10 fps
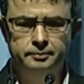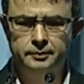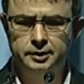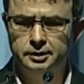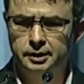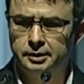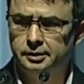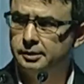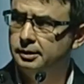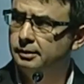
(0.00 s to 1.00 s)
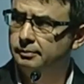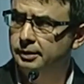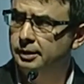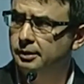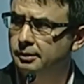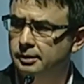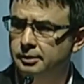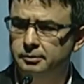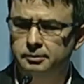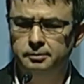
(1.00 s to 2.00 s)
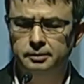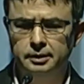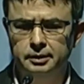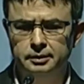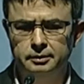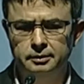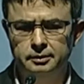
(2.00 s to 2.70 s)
this next video I think will